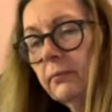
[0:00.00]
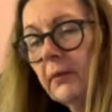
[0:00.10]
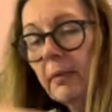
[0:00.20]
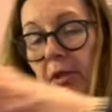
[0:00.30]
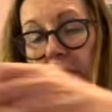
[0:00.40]

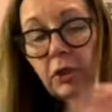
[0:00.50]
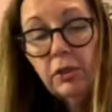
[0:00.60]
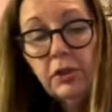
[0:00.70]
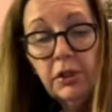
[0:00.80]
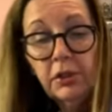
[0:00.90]
I mean, you
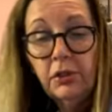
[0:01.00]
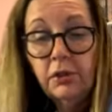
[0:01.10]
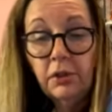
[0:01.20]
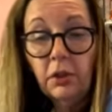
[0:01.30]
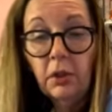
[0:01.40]
could just
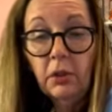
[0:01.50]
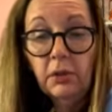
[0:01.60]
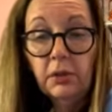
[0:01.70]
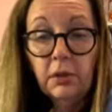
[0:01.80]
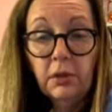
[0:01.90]
use the
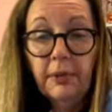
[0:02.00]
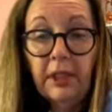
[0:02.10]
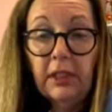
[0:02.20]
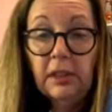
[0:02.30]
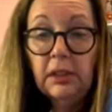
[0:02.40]
cord, the
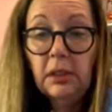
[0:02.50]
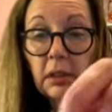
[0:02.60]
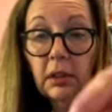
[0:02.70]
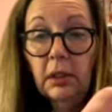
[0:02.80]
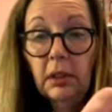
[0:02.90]
braid
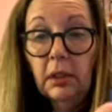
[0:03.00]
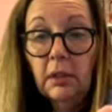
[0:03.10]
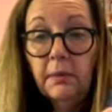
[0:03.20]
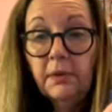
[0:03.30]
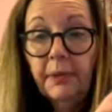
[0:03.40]

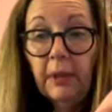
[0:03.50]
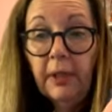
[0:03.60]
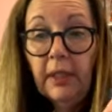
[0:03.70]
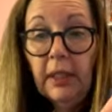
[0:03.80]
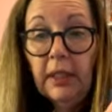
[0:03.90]
would be
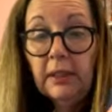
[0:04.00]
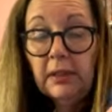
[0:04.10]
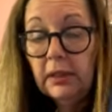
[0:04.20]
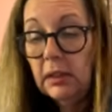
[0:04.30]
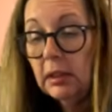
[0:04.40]
quite nice.